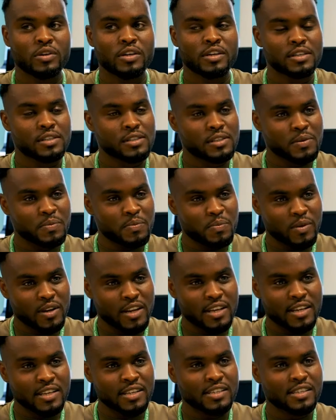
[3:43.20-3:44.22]
here safe
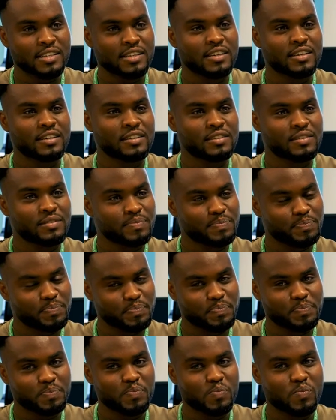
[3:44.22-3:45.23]
place and
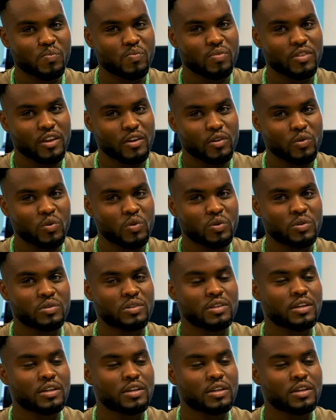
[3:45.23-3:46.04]
good.